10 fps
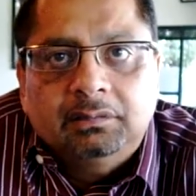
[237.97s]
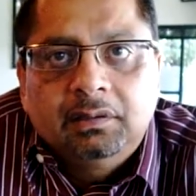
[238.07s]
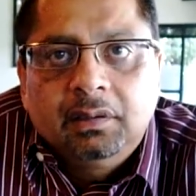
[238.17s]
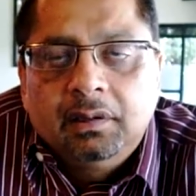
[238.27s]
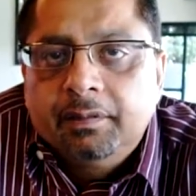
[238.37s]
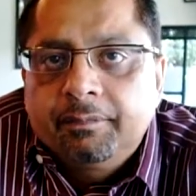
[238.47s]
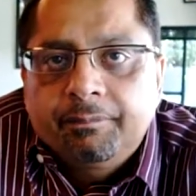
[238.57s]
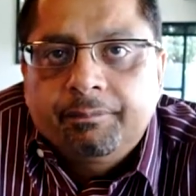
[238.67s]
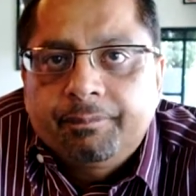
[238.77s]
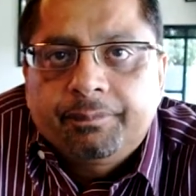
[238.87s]
But of course, if you
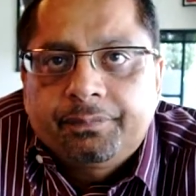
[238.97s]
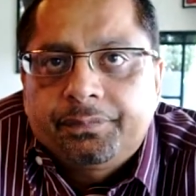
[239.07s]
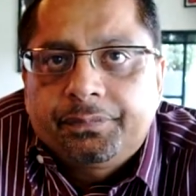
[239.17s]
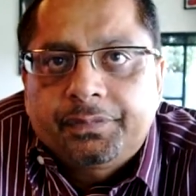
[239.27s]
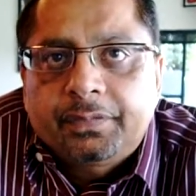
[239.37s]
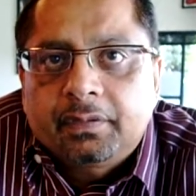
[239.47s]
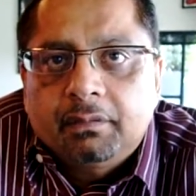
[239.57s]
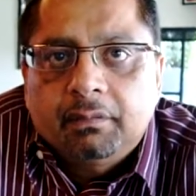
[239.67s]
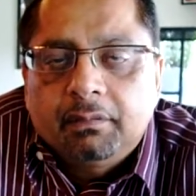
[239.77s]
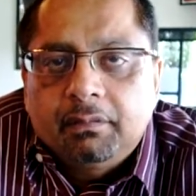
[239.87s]
come to Jinkys, you've got
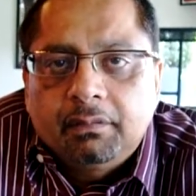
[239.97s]
a